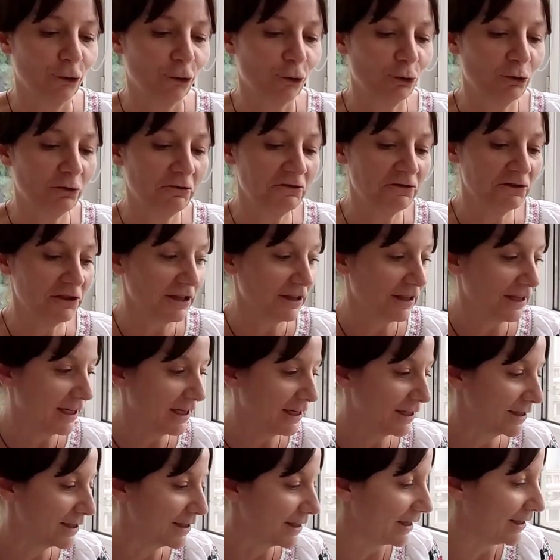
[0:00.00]
over the
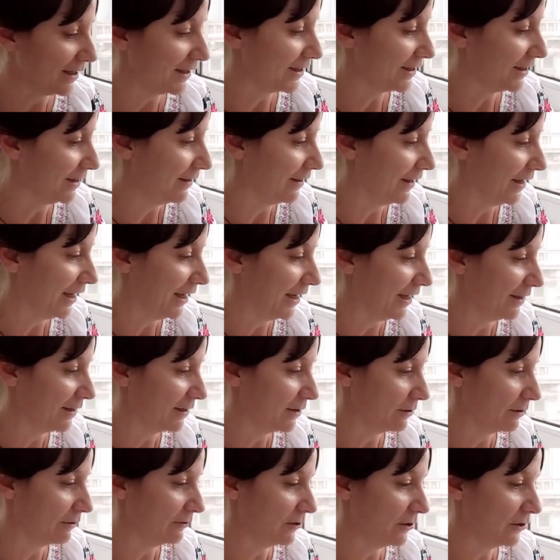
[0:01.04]
light sensor there.
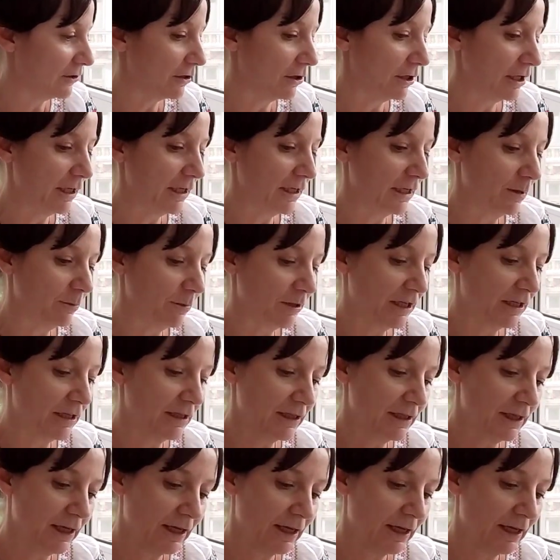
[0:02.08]
So I've just got a little bit of